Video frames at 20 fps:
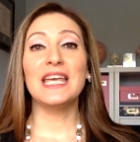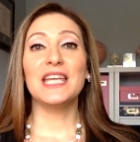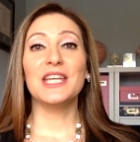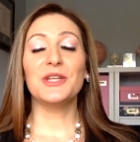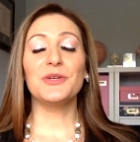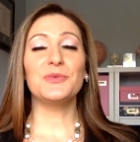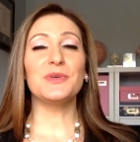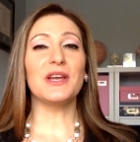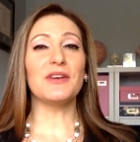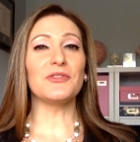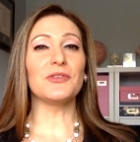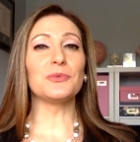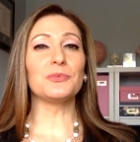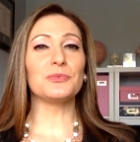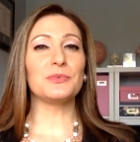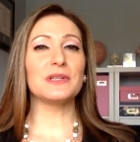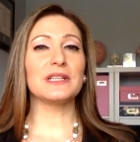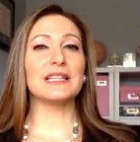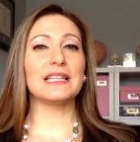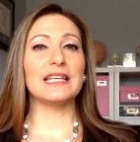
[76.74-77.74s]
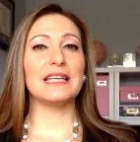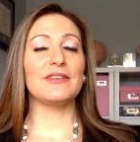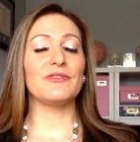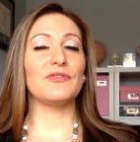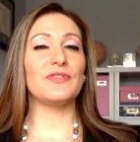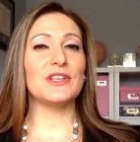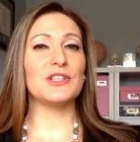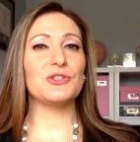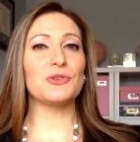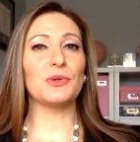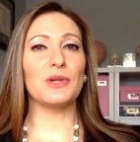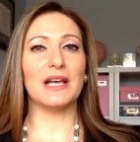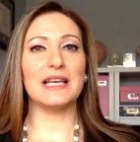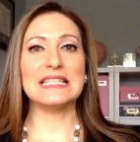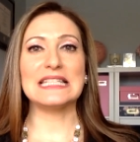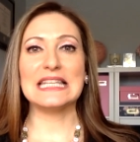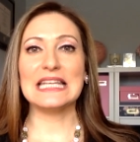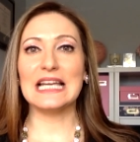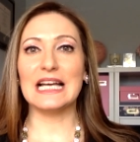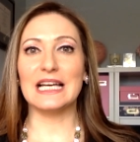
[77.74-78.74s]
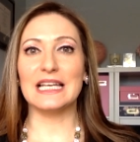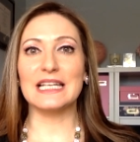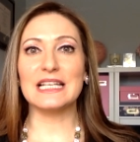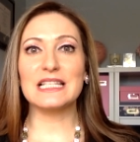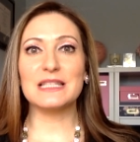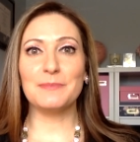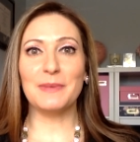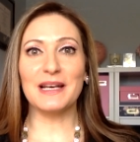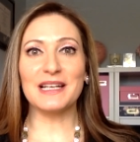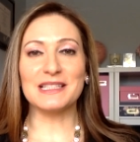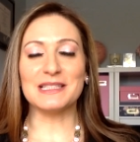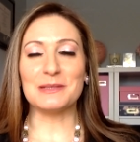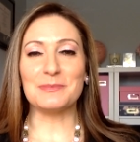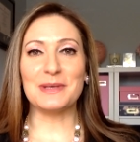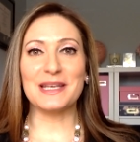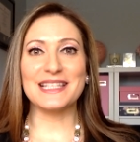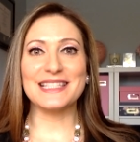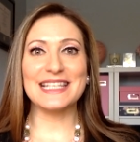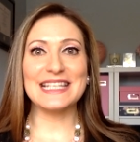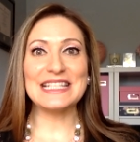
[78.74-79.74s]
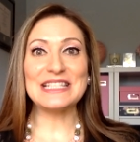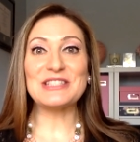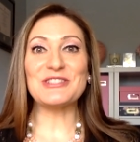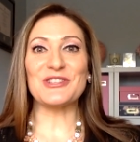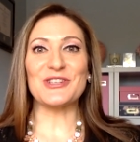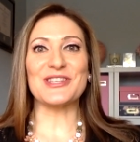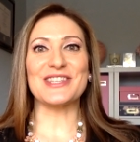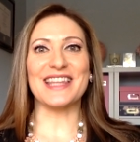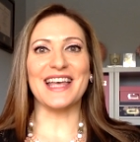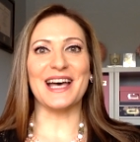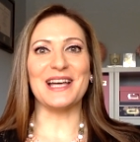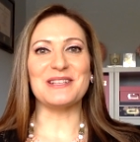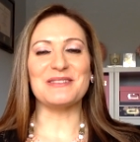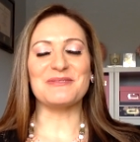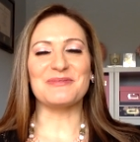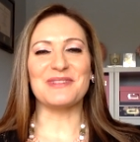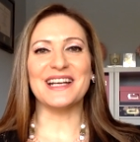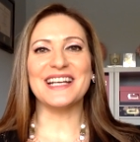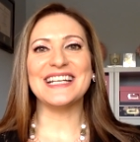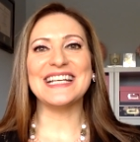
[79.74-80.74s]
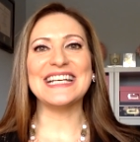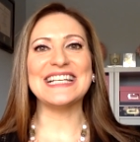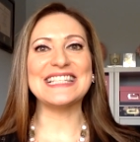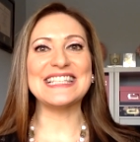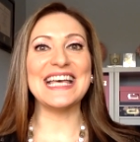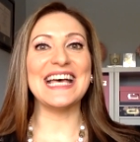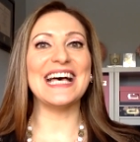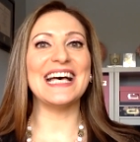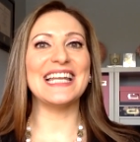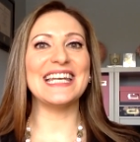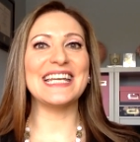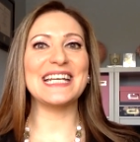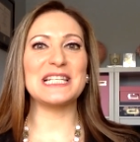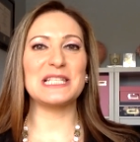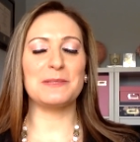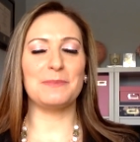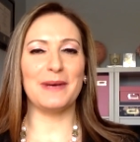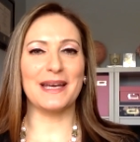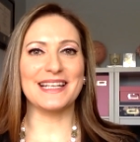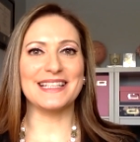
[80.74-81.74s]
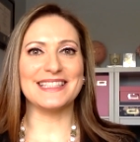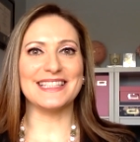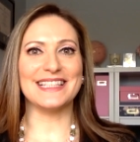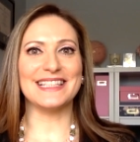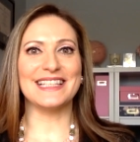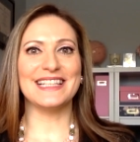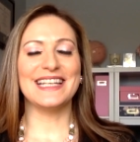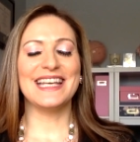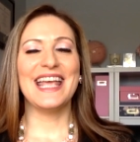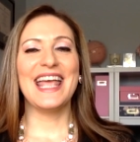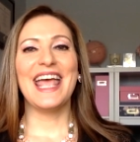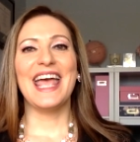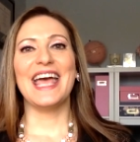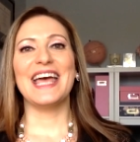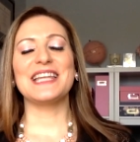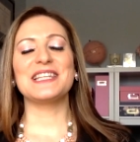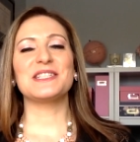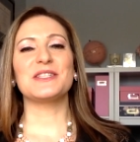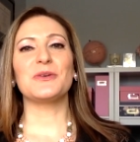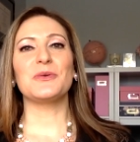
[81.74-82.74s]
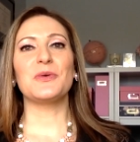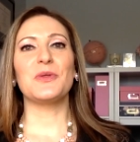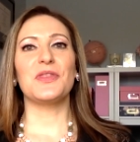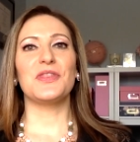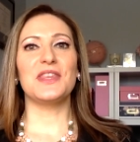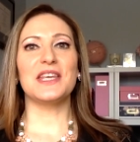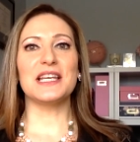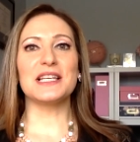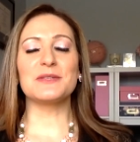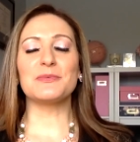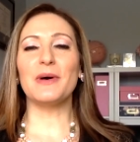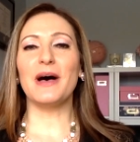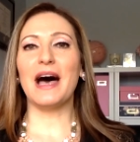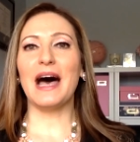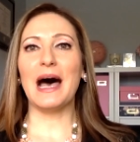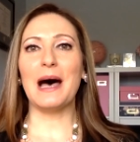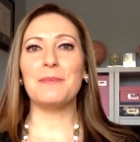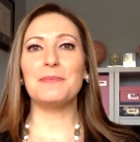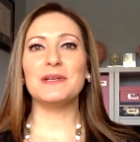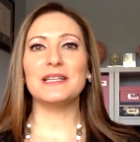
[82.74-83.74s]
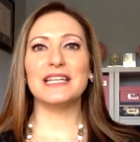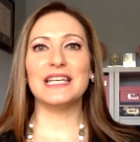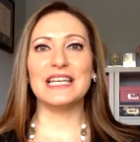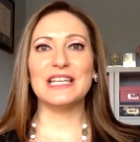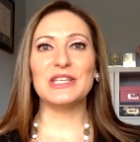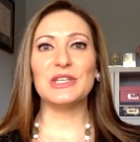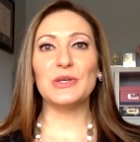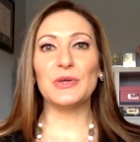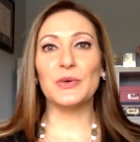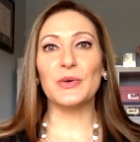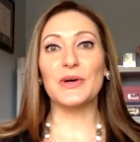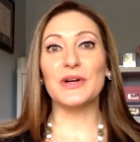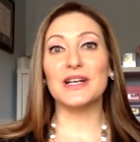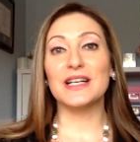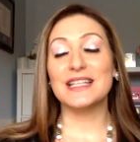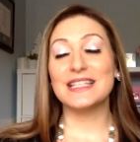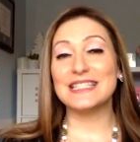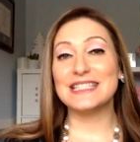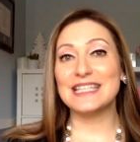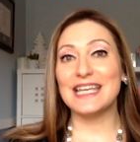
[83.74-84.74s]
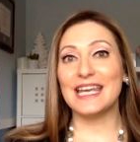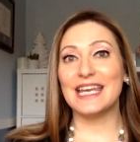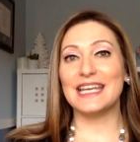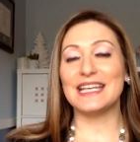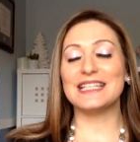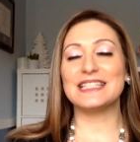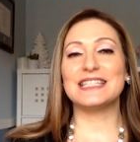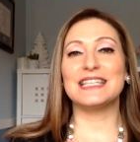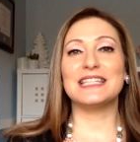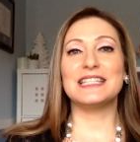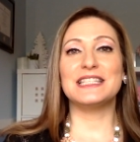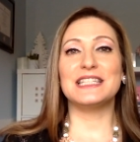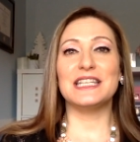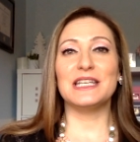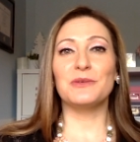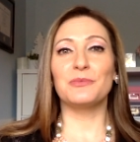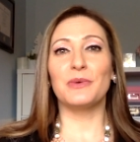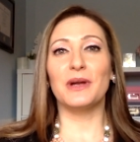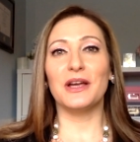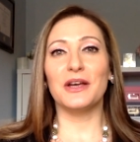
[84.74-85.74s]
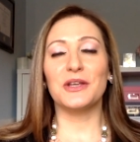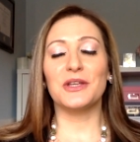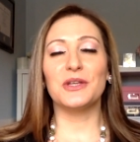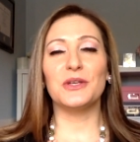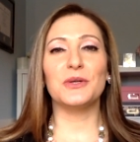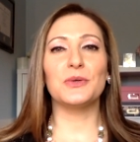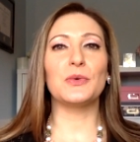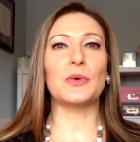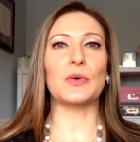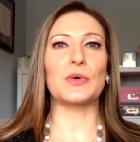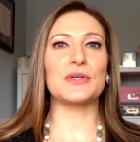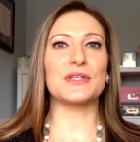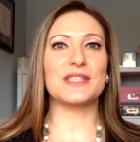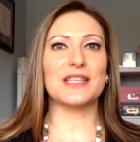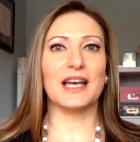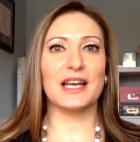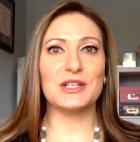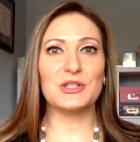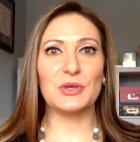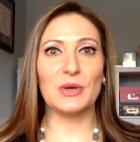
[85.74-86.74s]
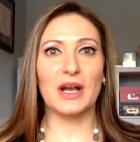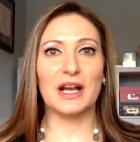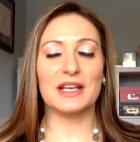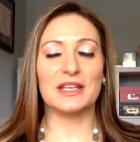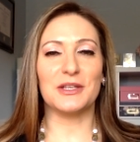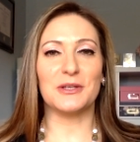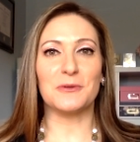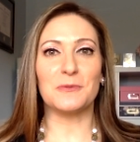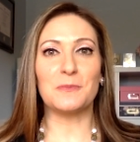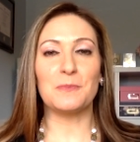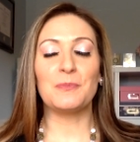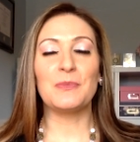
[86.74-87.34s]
you never really visualize the unexpected because it is just that, right? It's unexpected. And so things will happen in your day to derail you or sidetrack you.